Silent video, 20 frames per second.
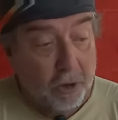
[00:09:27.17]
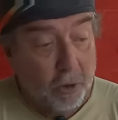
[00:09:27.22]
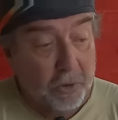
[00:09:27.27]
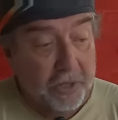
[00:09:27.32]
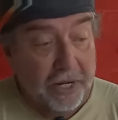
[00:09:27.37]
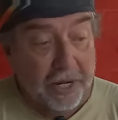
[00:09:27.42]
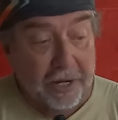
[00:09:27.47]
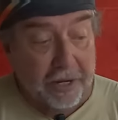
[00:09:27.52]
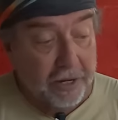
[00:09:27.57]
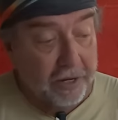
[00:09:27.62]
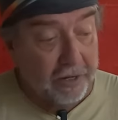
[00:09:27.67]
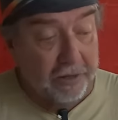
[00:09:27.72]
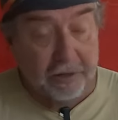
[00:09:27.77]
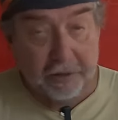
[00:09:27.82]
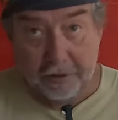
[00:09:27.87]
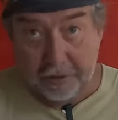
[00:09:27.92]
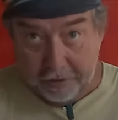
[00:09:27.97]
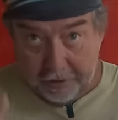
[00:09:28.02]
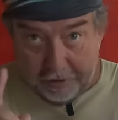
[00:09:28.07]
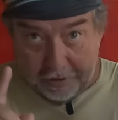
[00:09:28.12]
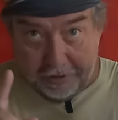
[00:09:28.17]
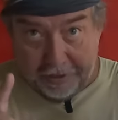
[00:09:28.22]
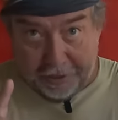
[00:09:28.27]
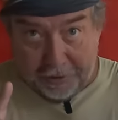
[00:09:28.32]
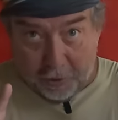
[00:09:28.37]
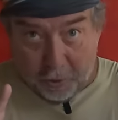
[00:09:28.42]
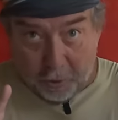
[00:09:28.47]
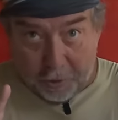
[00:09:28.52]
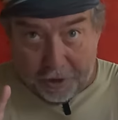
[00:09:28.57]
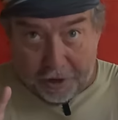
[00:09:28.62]
Okay,
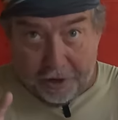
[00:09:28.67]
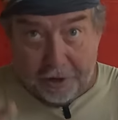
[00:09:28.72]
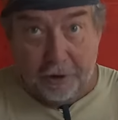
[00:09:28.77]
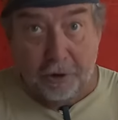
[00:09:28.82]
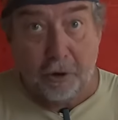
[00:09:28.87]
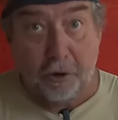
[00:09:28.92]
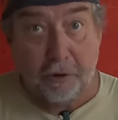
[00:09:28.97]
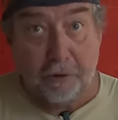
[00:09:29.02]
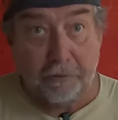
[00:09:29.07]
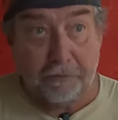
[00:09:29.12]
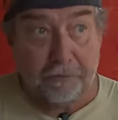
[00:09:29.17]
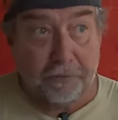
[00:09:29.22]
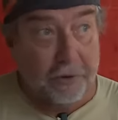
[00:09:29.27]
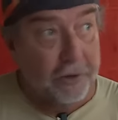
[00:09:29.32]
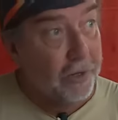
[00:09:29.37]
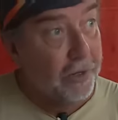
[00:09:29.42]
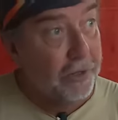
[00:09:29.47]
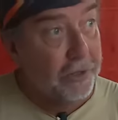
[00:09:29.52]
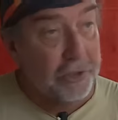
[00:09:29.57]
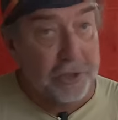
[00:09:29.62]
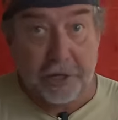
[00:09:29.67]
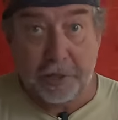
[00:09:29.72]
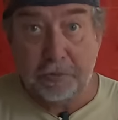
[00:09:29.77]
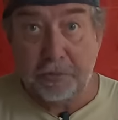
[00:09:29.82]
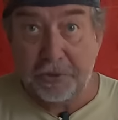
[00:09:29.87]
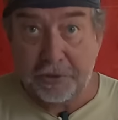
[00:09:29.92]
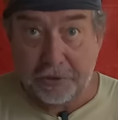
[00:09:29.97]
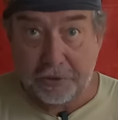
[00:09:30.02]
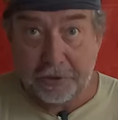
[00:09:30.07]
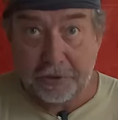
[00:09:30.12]
in order of
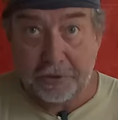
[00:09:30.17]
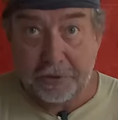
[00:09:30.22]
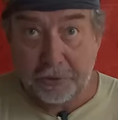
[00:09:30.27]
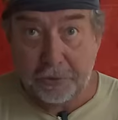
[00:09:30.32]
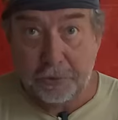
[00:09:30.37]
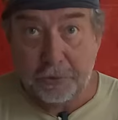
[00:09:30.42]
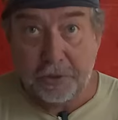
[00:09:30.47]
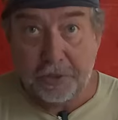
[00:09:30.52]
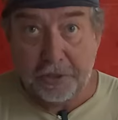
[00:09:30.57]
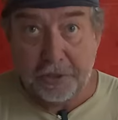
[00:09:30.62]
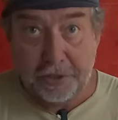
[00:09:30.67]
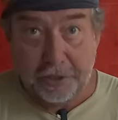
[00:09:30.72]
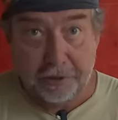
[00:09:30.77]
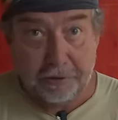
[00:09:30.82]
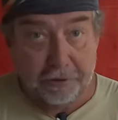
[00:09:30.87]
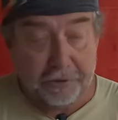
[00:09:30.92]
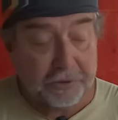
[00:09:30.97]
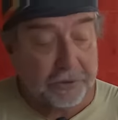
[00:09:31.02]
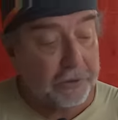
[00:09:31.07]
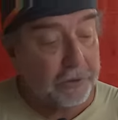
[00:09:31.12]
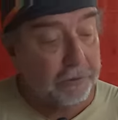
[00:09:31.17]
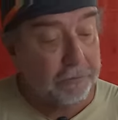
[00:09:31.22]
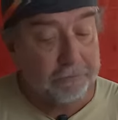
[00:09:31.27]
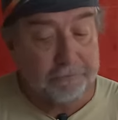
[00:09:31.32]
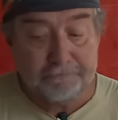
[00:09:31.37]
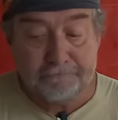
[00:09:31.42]
cheapest to dearest.